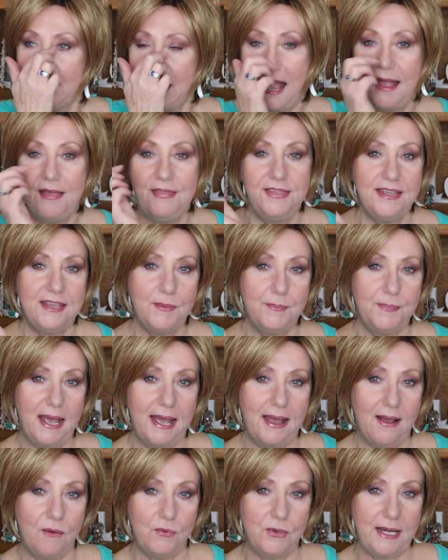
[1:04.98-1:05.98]
I think
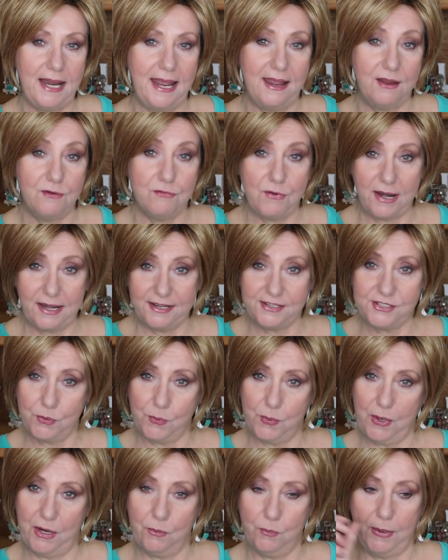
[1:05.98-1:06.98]
about a
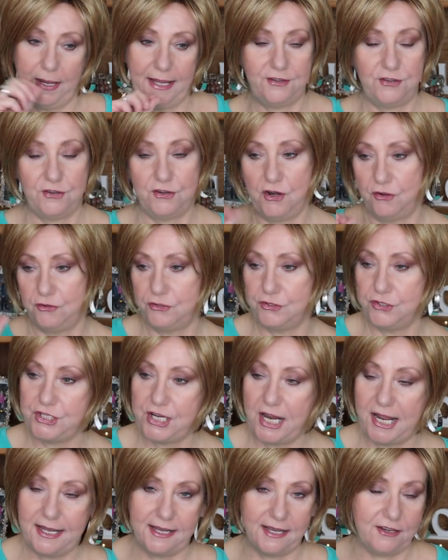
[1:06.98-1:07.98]
ready-to-wear wig, you know, you
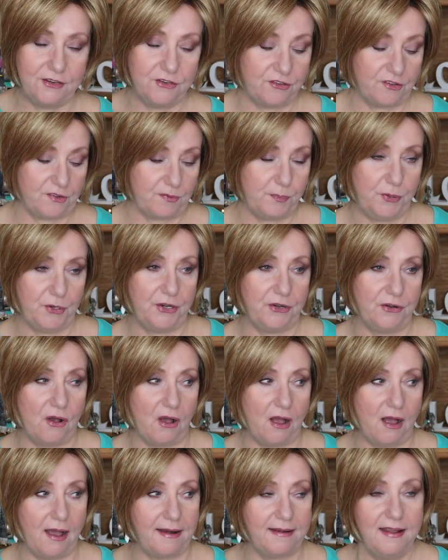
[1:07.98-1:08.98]
shake it, you just put it
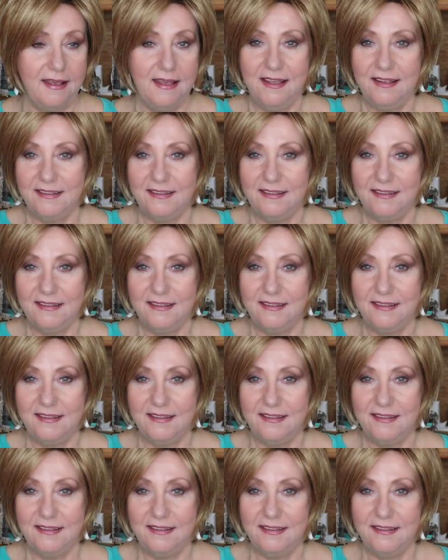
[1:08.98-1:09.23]
on,